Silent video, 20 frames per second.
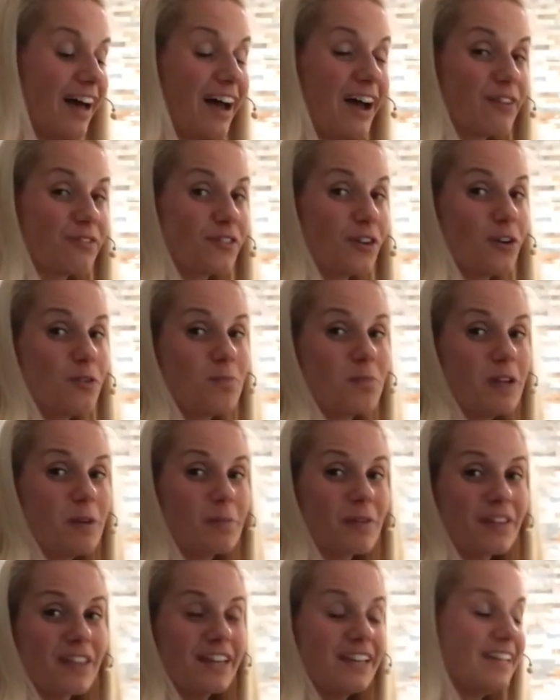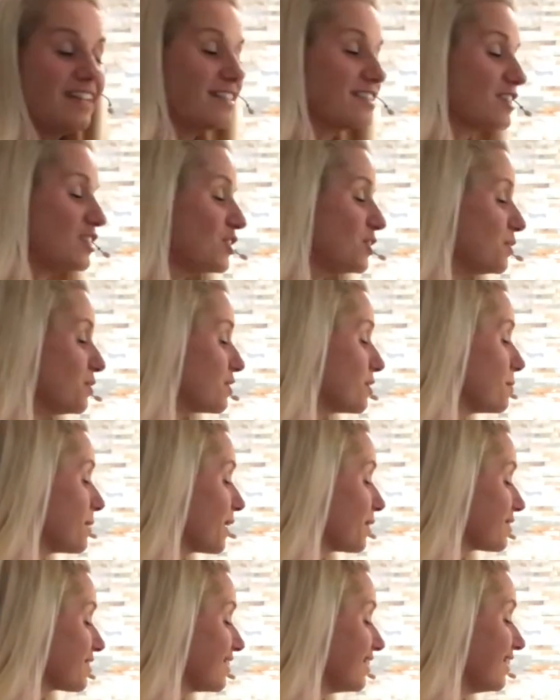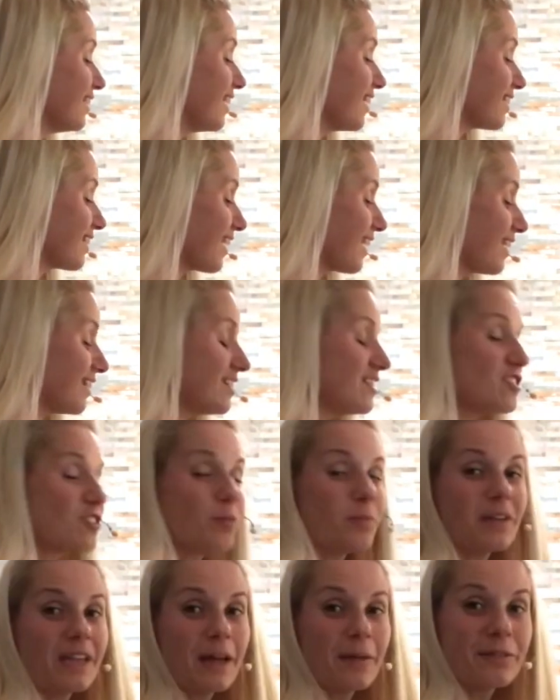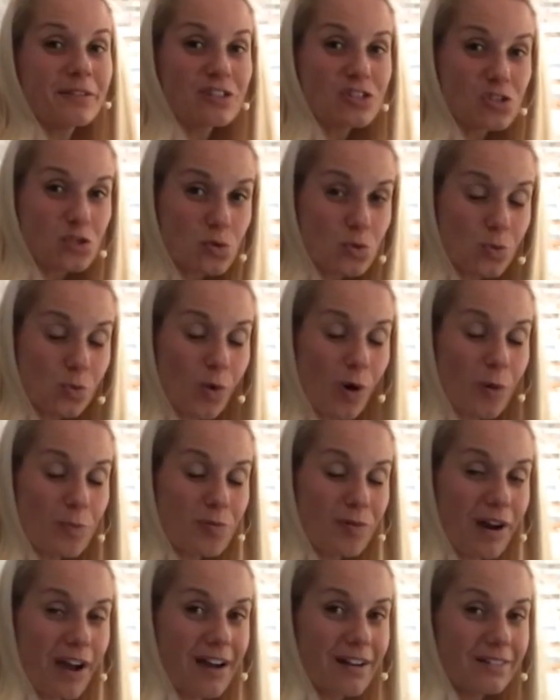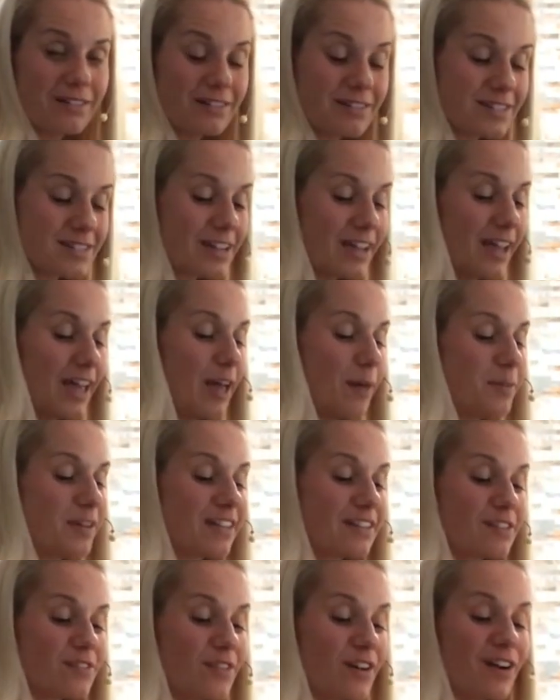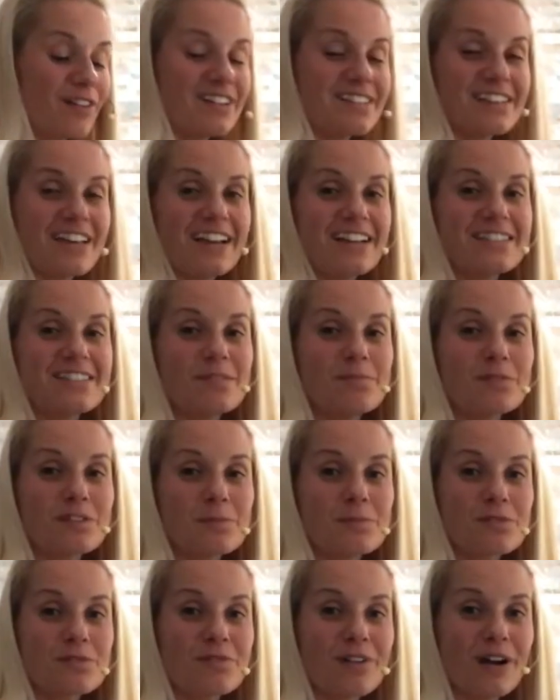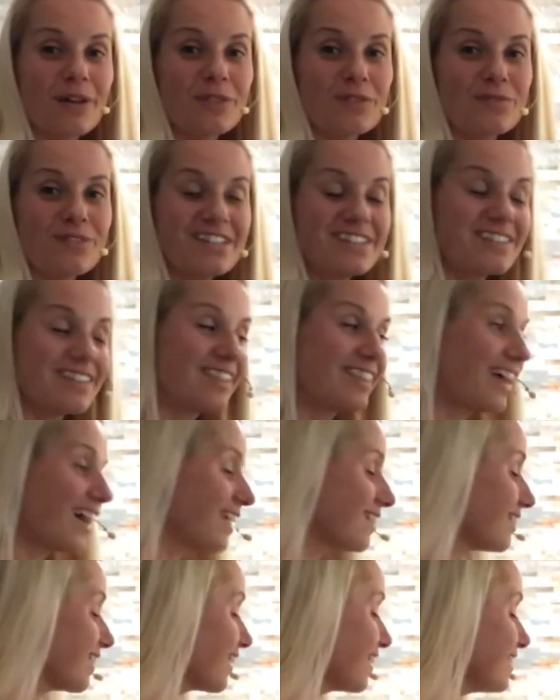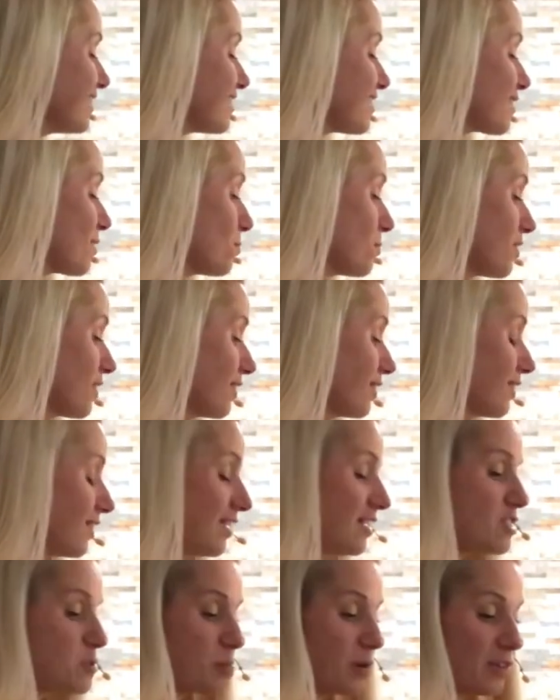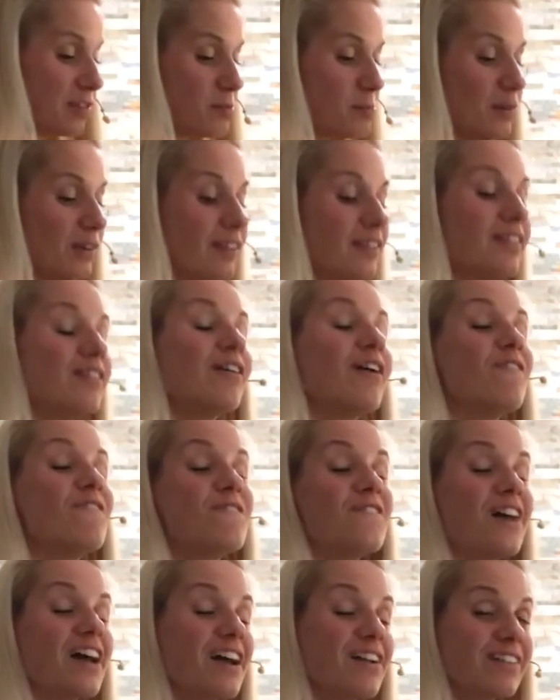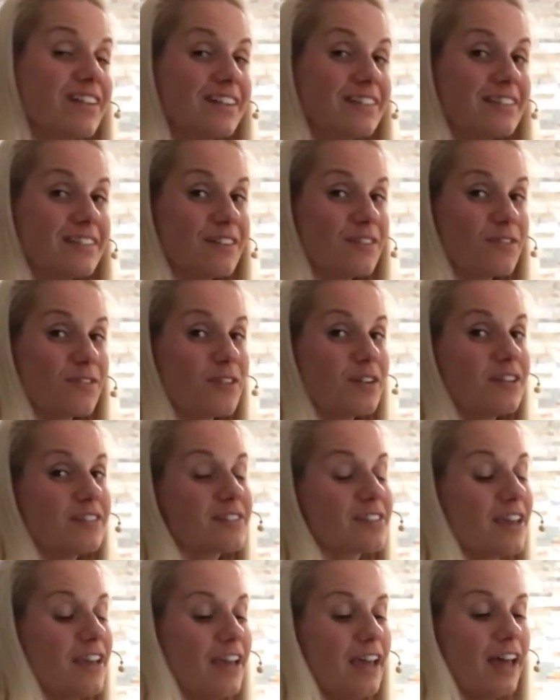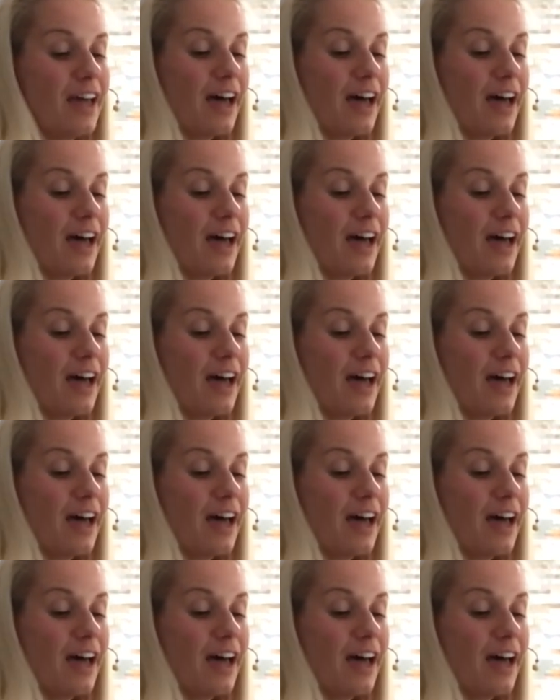I have known people that need to use the mouse in the other hand or be able to swap round because of RSI symptoms around the wrist and the hand. That is something that is possible, and there are various different